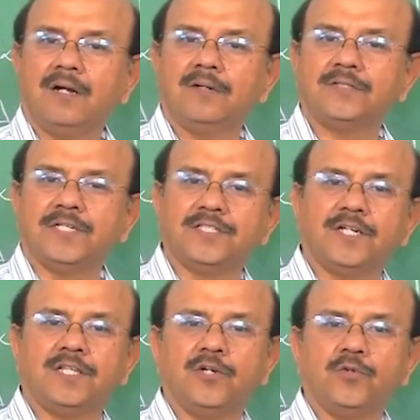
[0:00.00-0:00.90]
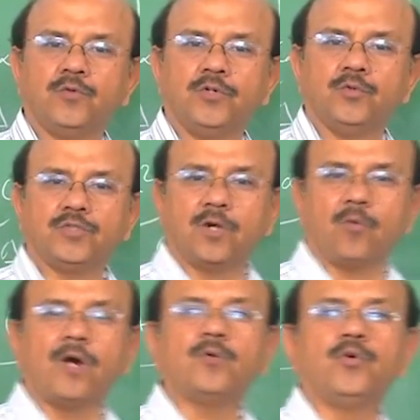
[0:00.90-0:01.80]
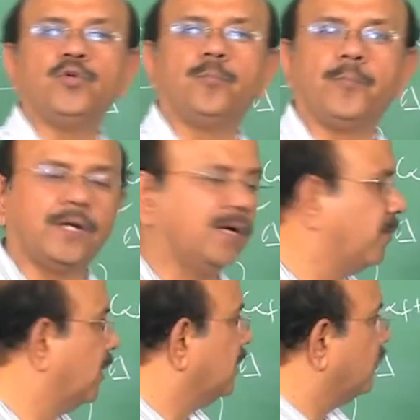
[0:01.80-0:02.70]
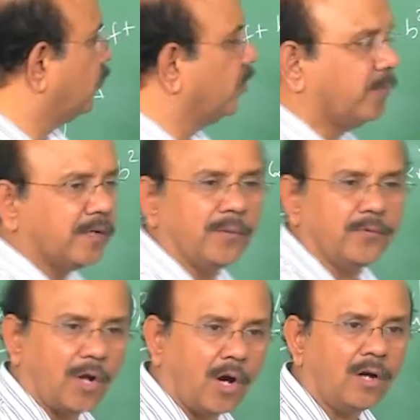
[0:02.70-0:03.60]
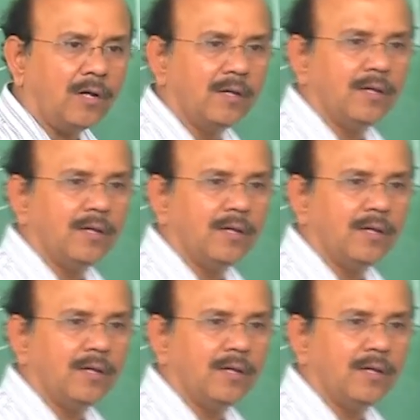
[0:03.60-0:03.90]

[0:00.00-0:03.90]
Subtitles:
sensor that you would use, or what would you pick up? Would you pick up yaw